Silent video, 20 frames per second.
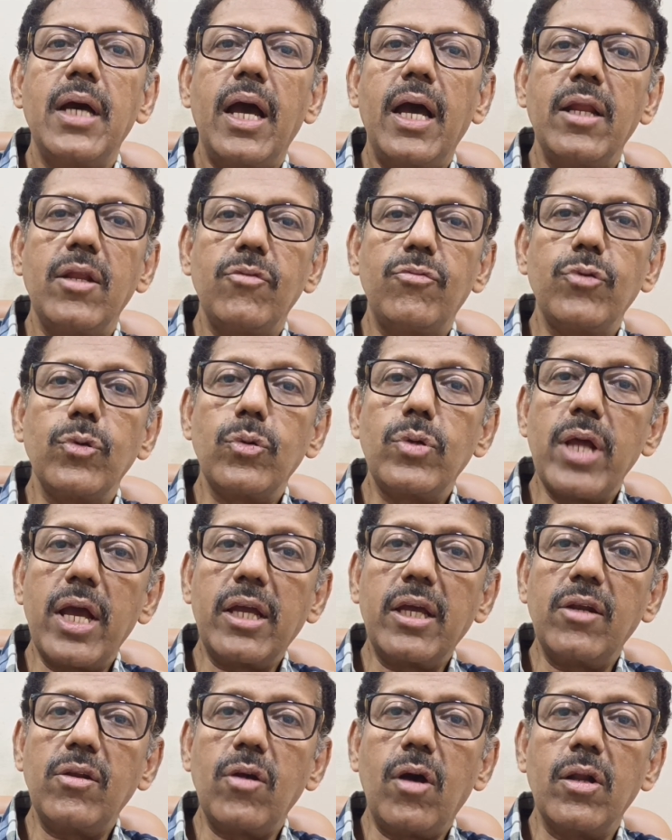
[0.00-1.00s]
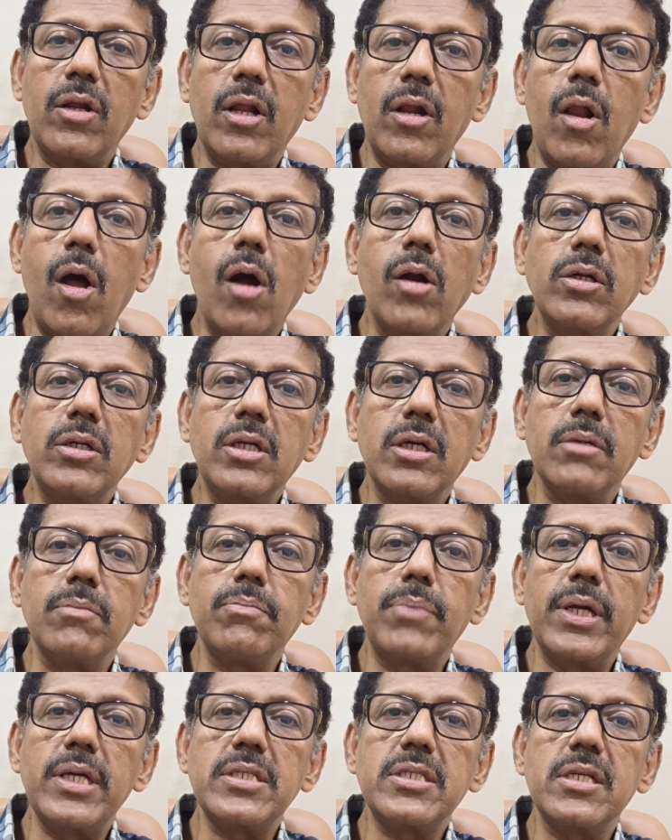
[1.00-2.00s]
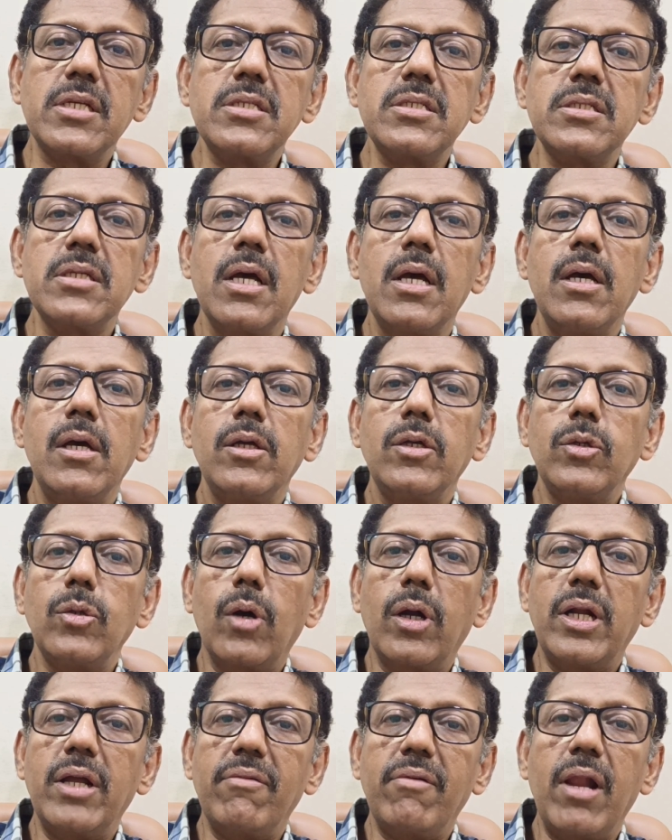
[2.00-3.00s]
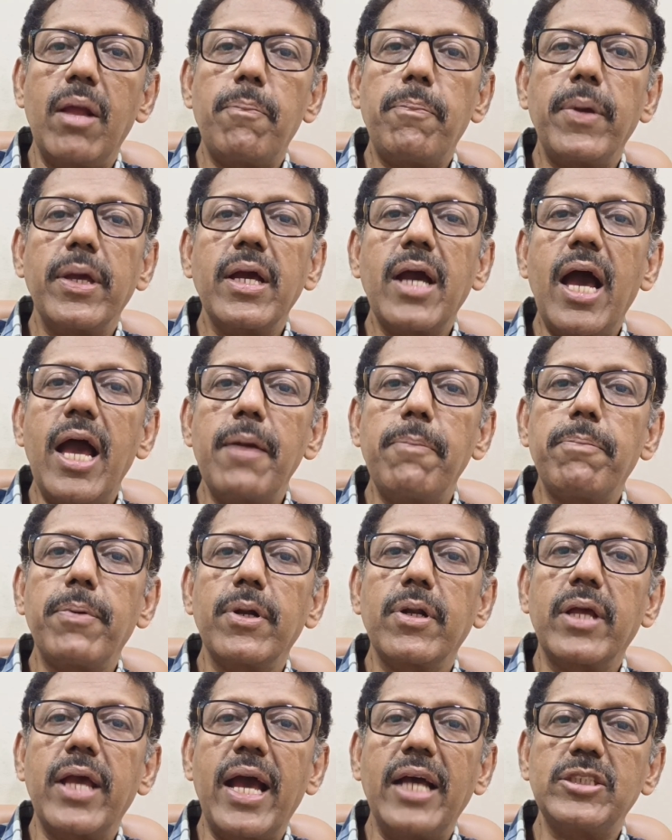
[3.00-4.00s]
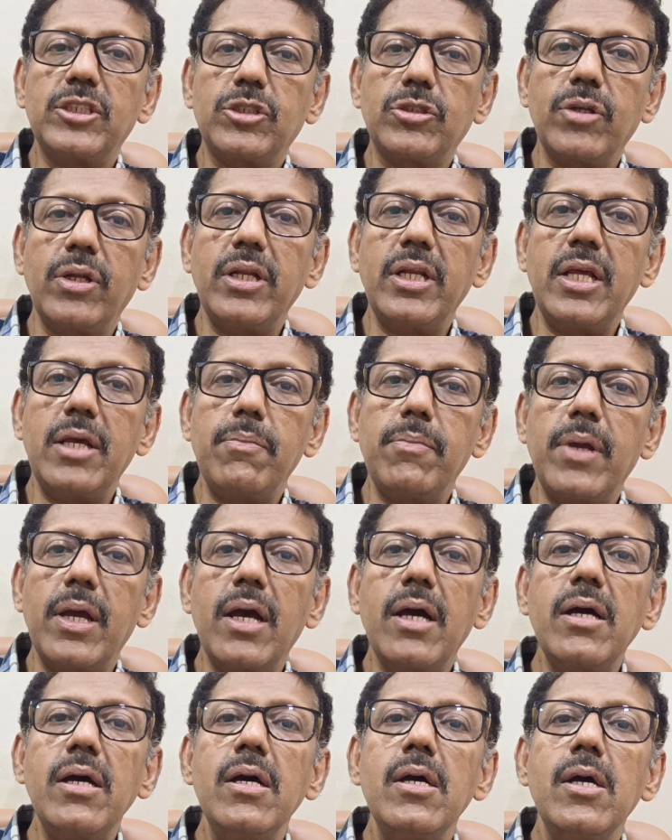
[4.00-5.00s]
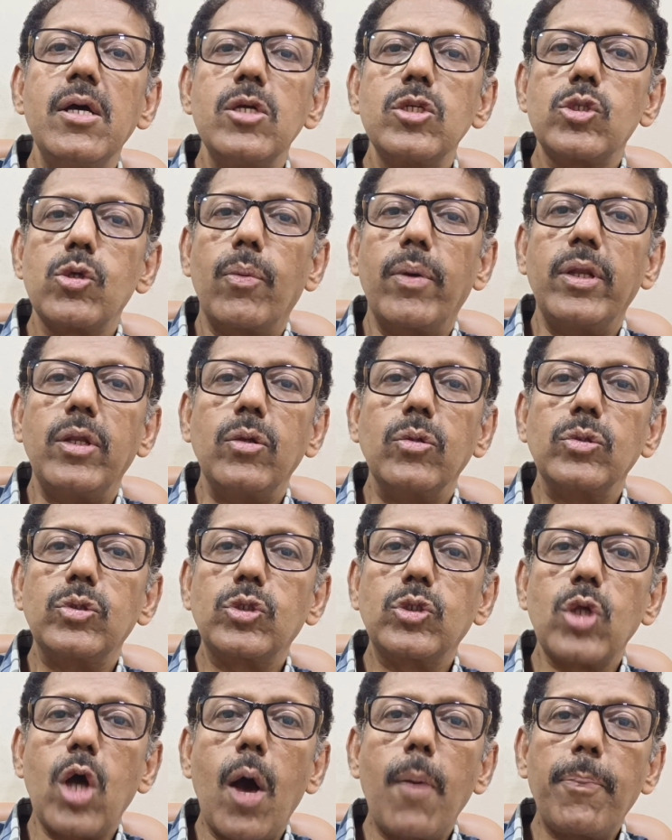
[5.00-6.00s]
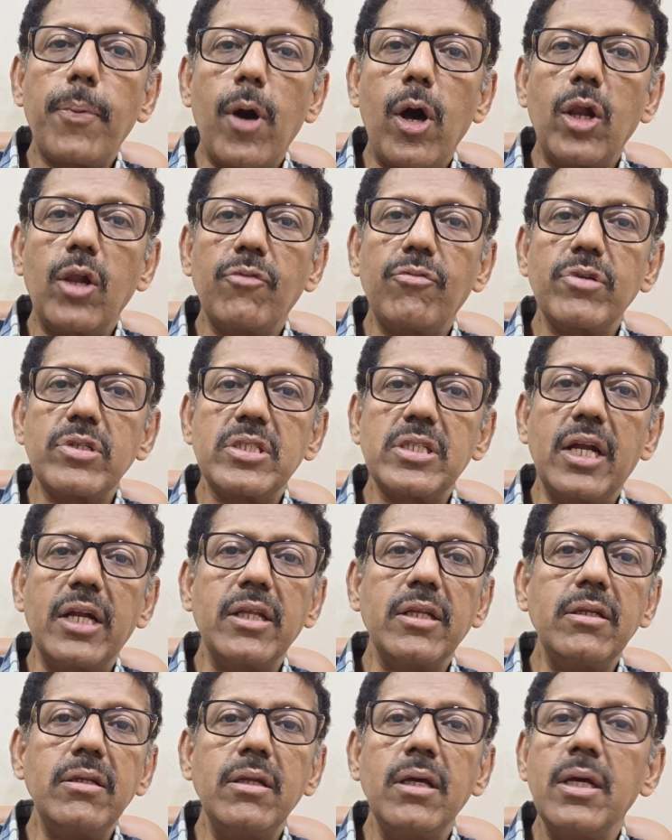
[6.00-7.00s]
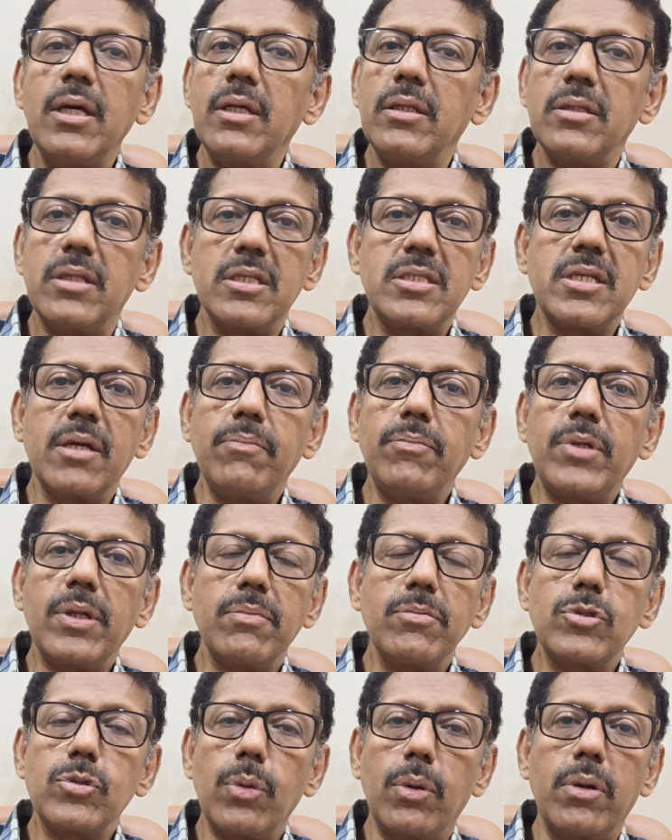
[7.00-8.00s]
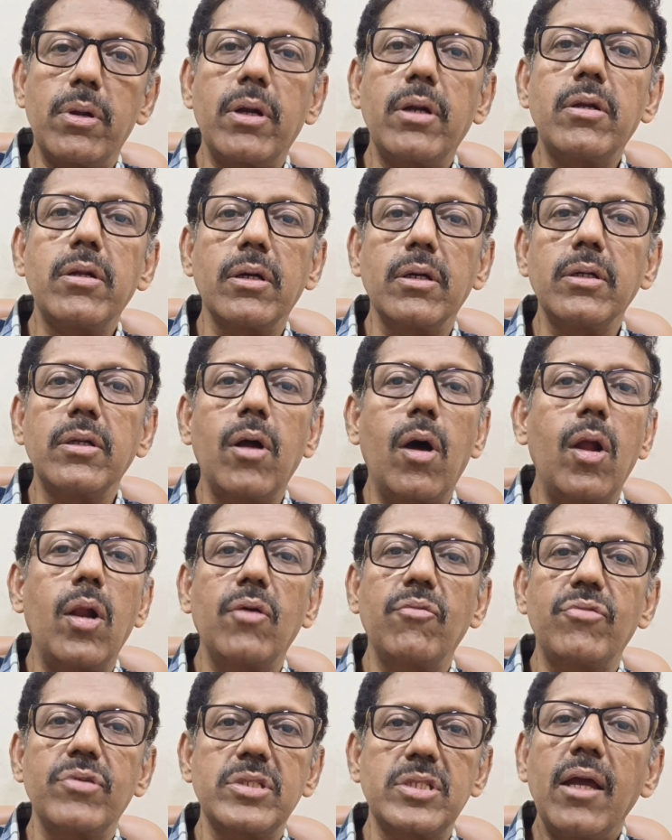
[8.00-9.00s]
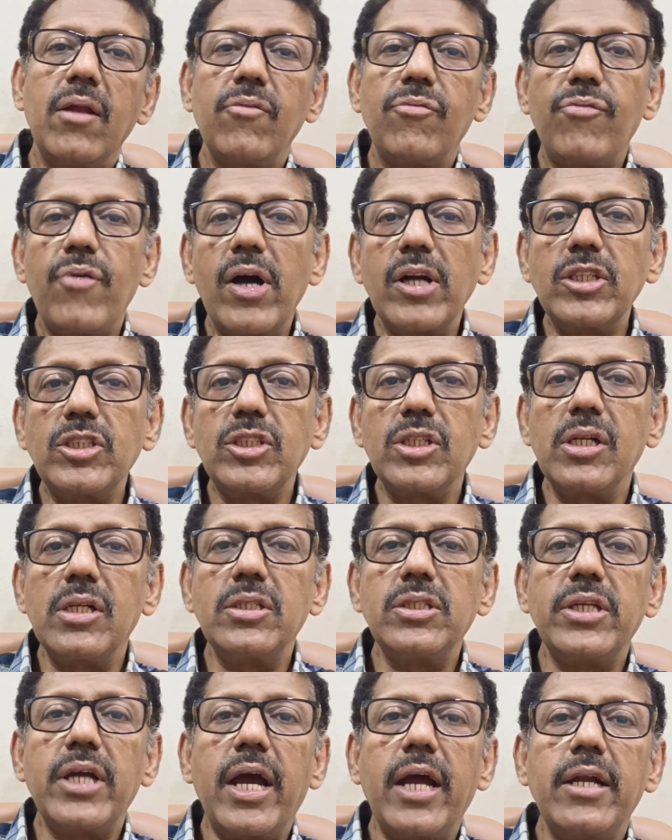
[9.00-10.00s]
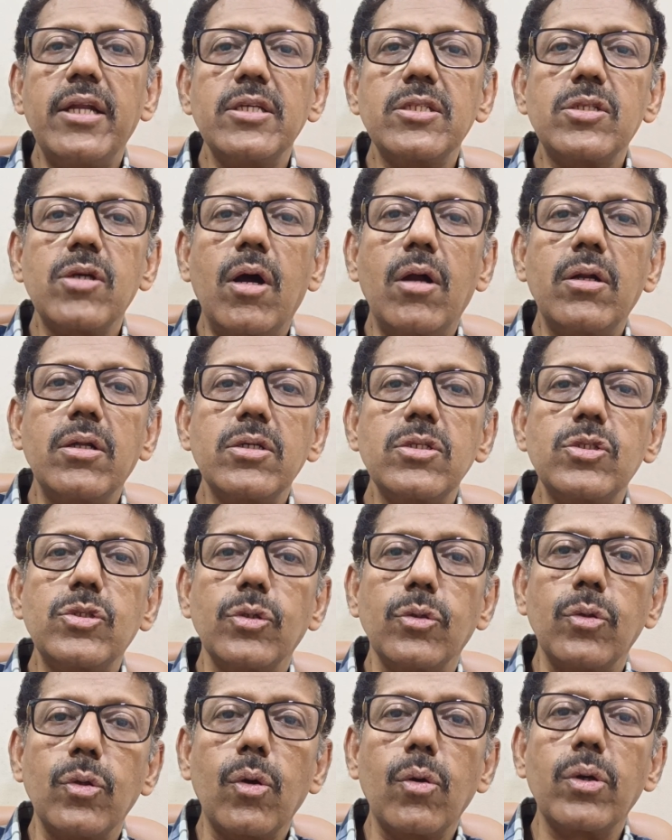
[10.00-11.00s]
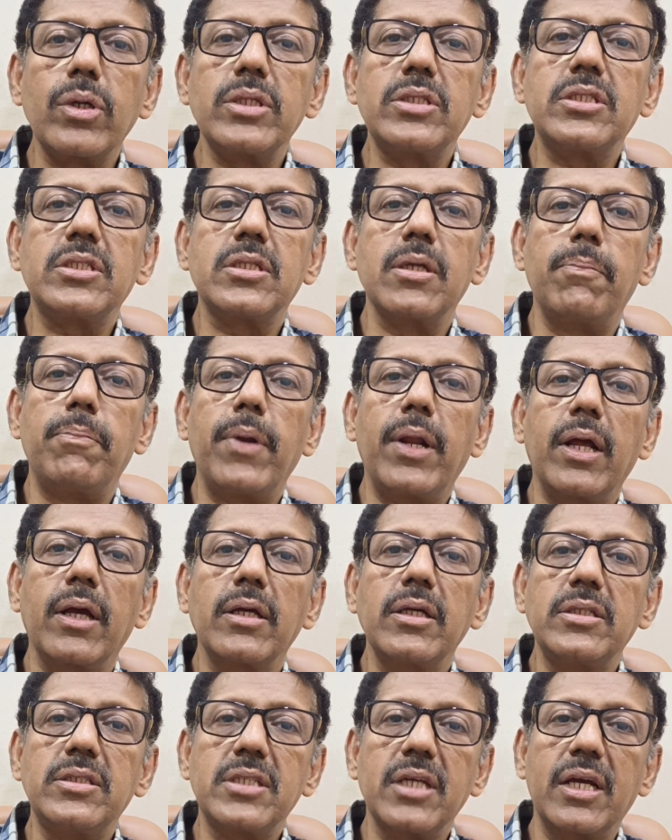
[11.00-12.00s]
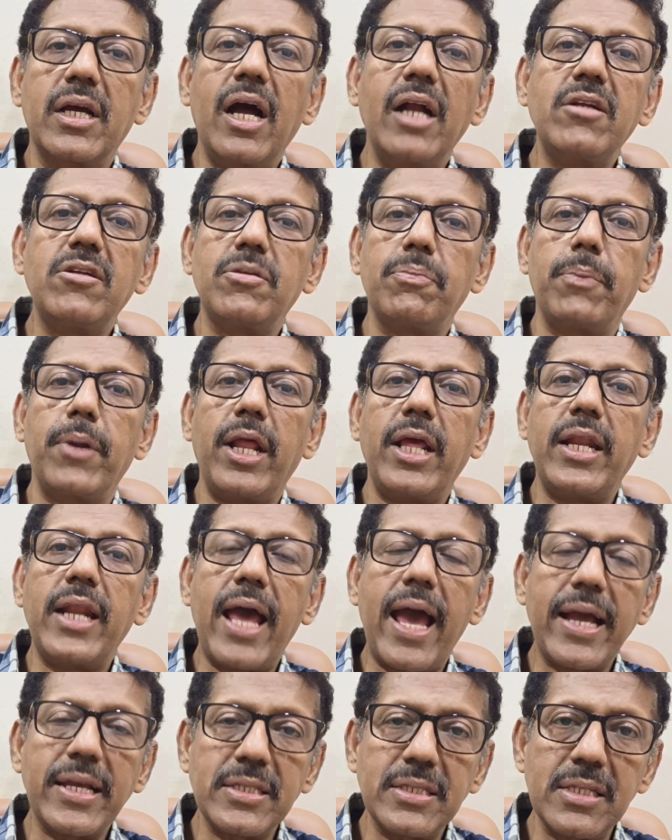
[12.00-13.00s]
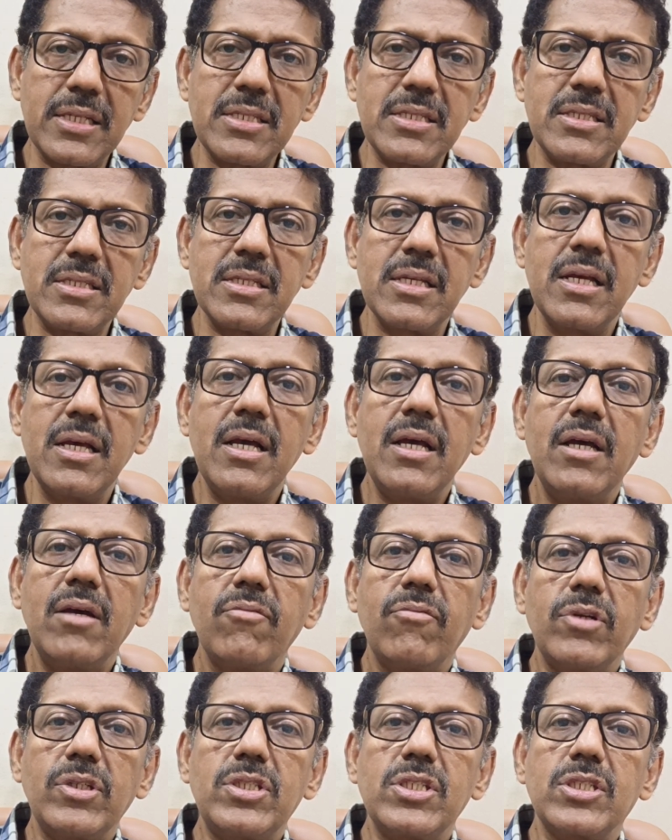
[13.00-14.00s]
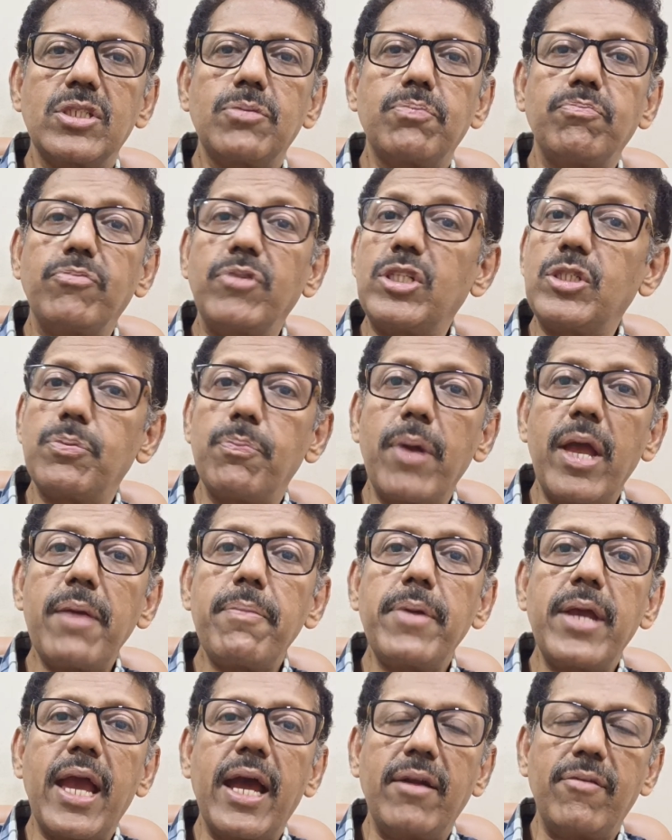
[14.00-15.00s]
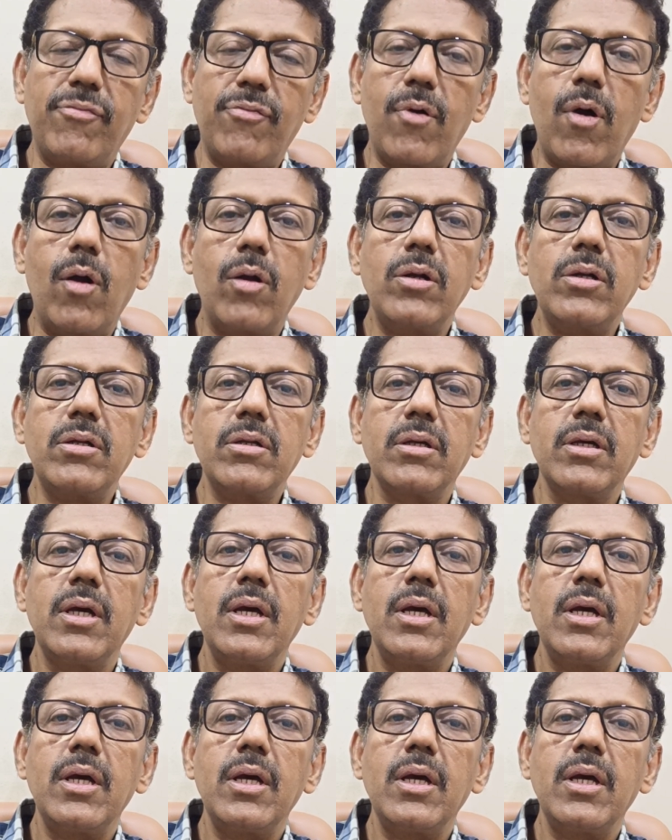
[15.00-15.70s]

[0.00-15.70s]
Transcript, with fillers: and if you take it on a long term basis, you are developing hypergastrinemia. So when you stop all of a sudden, the symptoms will return all of us. In functional GI disorders, you know it's a it's a gut brain axis, which is which may be at fault,